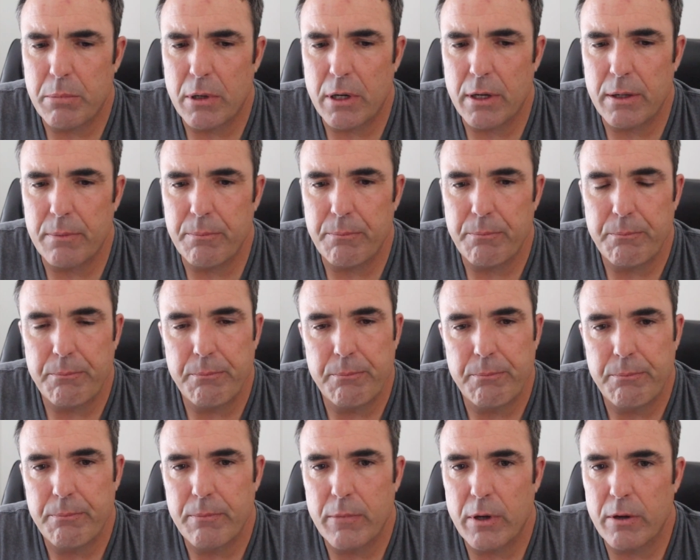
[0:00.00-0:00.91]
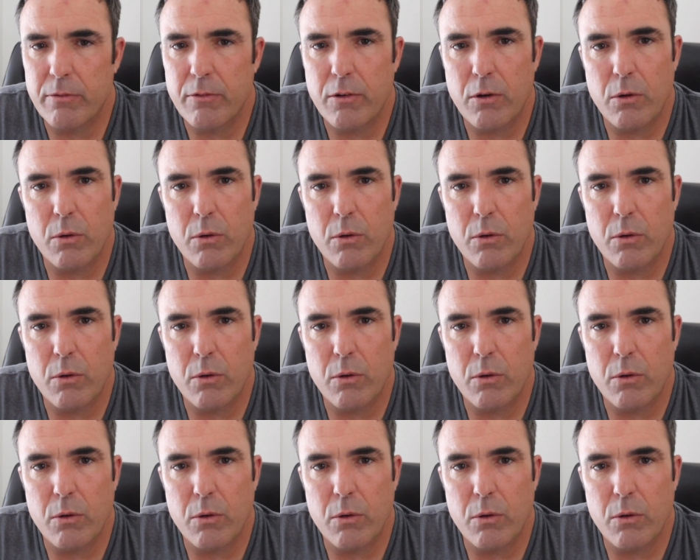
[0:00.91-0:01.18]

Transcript: But, of